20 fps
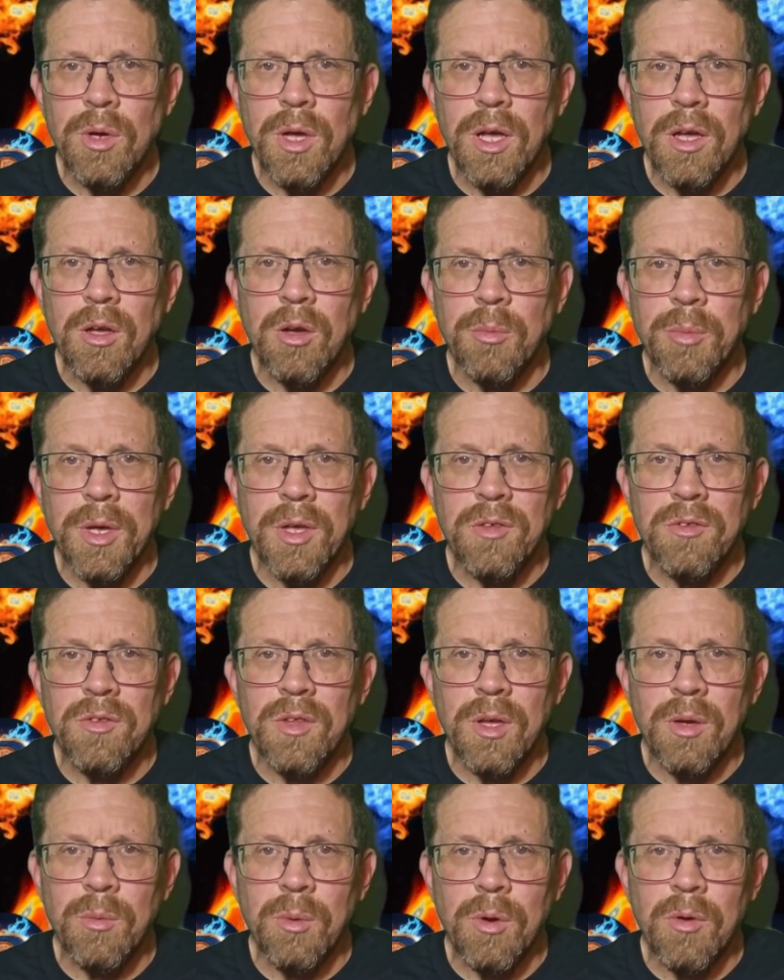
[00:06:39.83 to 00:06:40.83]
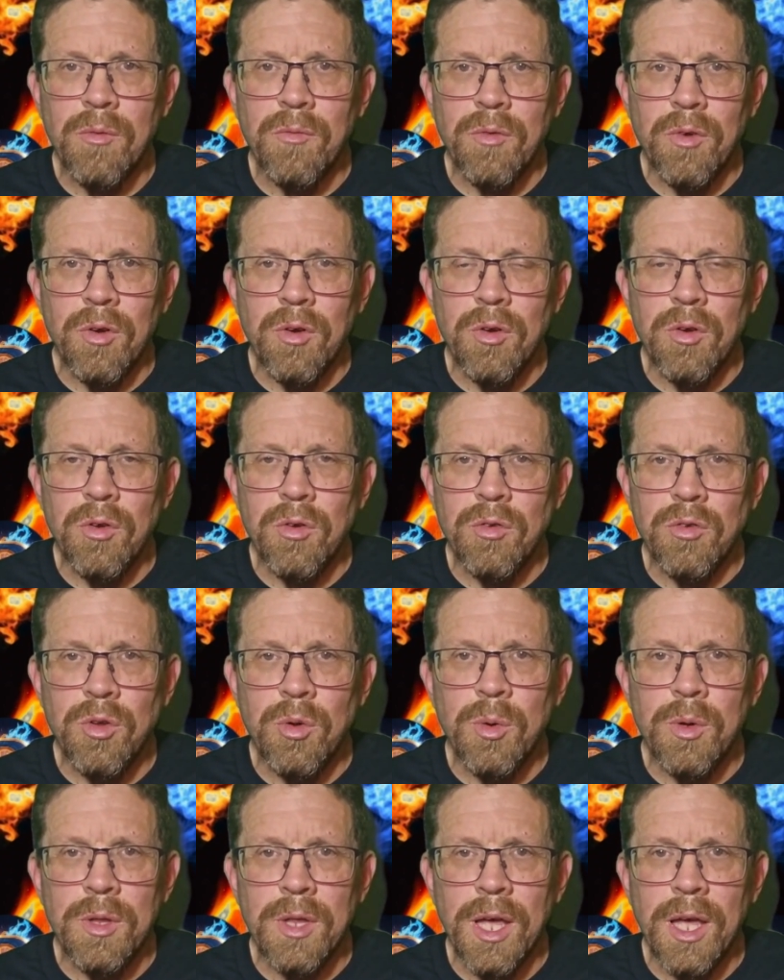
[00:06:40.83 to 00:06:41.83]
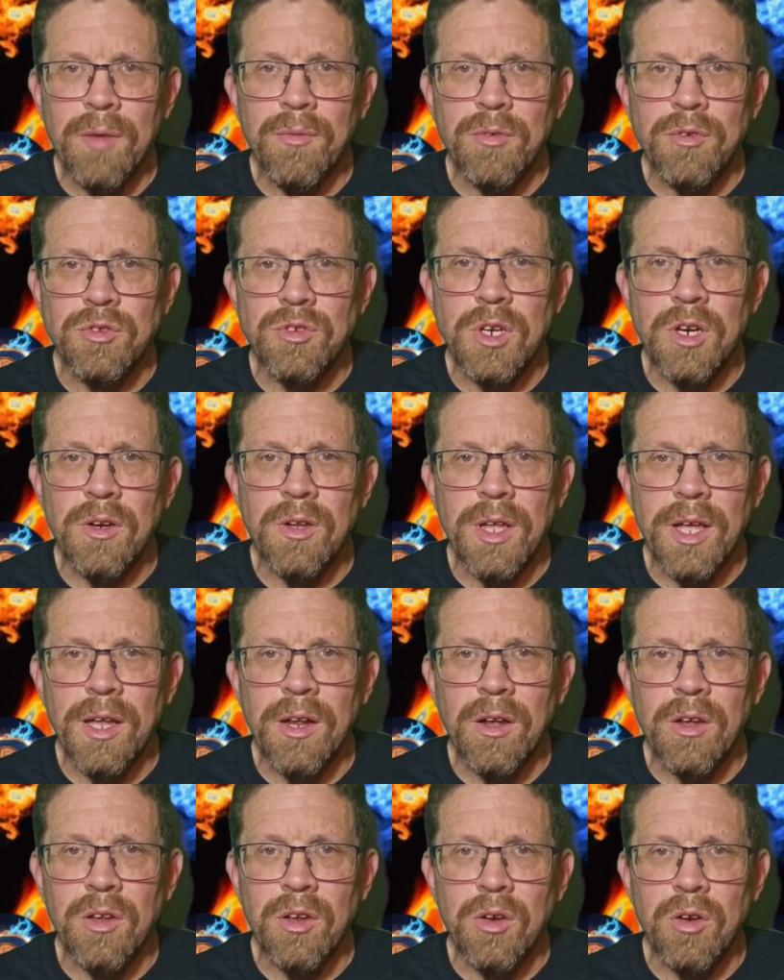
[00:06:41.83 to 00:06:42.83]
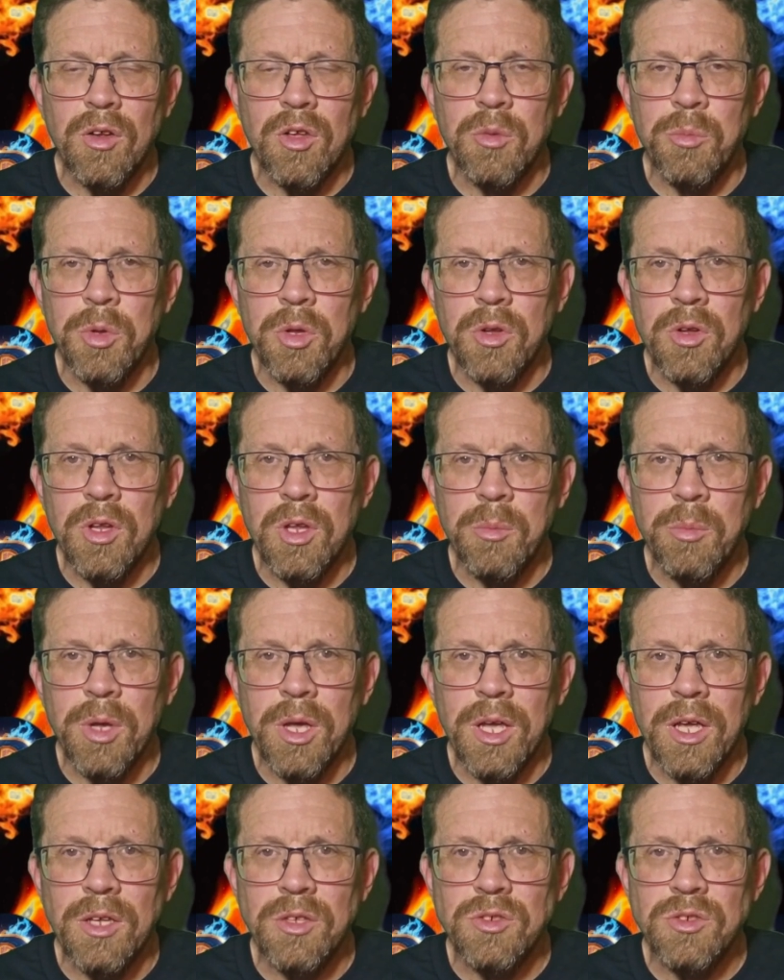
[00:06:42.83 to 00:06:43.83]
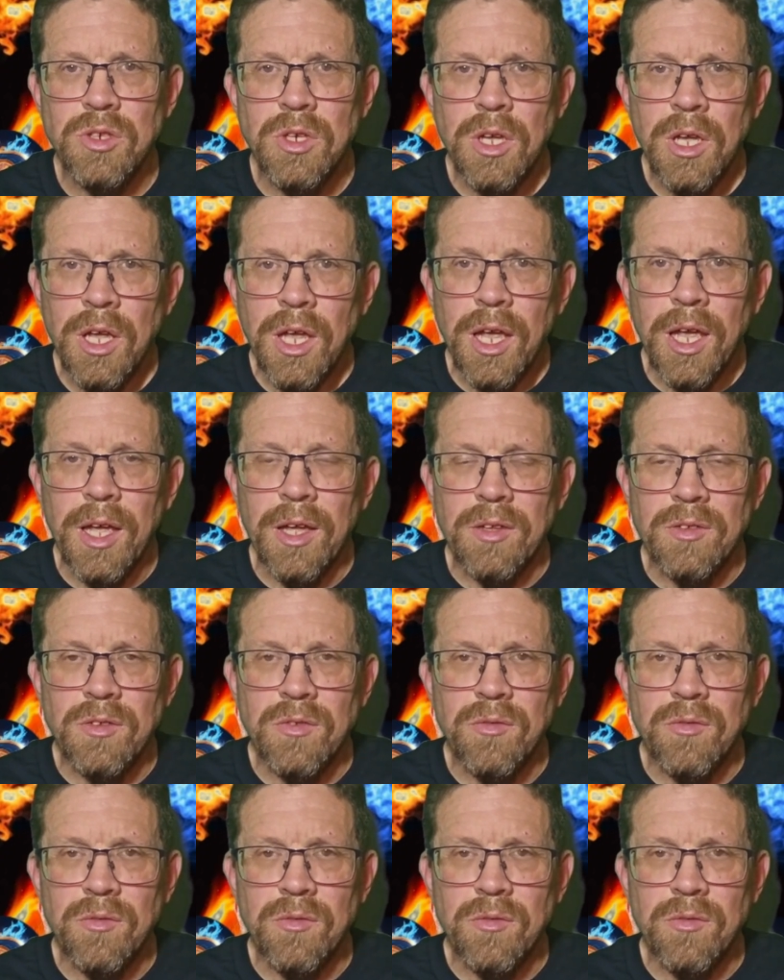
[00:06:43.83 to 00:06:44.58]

Echo Base Network, for doing that, for sharing that on your community page, and